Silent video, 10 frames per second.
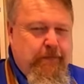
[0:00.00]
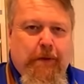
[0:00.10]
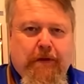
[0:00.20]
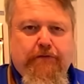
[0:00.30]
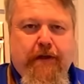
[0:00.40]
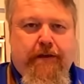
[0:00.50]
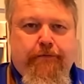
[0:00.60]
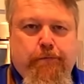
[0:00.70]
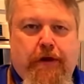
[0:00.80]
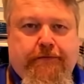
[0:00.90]
Maybe I'll try
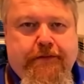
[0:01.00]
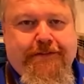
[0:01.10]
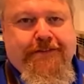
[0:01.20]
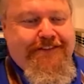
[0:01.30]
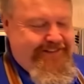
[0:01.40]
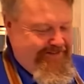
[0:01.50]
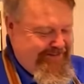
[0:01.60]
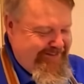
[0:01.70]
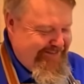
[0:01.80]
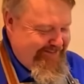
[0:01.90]
that for breakfast.
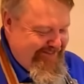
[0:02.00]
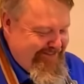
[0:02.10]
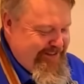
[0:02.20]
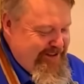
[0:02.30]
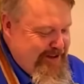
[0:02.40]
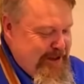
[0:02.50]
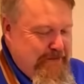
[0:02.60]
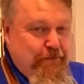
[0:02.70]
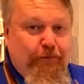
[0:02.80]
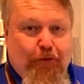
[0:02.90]

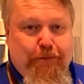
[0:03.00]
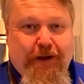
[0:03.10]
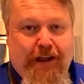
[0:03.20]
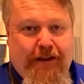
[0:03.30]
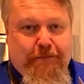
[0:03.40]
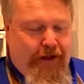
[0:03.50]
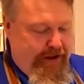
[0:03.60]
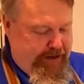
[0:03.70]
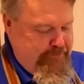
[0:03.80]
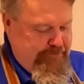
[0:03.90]
But for pecan
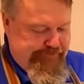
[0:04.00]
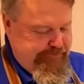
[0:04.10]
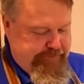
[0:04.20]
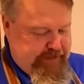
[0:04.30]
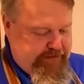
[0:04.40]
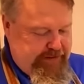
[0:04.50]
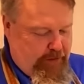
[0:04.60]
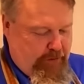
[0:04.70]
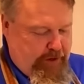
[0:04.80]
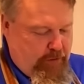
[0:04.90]
pie, that's
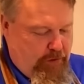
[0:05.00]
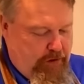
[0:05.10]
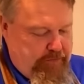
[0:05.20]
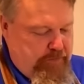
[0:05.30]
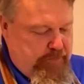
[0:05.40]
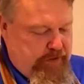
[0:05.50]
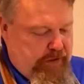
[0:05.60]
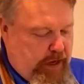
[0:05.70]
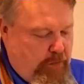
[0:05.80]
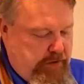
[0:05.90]
not what I want.
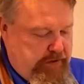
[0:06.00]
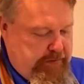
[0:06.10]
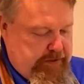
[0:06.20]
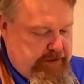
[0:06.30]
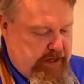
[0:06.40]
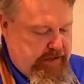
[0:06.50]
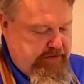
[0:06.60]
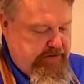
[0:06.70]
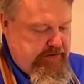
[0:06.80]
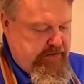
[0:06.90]
I want it to be
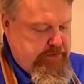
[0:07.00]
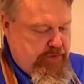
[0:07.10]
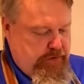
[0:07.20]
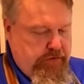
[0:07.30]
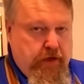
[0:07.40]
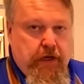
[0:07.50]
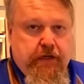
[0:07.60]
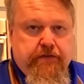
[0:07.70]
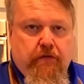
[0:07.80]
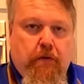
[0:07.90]
nice and smooth.
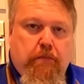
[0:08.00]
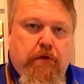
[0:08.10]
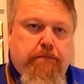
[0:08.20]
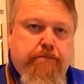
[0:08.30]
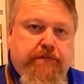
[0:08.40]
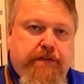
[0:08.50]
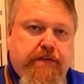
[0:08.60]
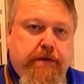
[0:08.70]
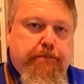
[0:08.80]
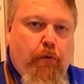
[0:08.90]
So I'm going to
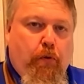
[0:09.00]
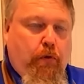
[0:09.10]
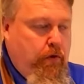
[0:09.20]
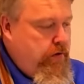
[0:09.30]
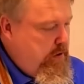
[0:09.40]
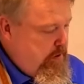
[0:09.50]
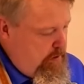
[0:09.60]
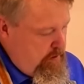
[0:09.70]
gently pour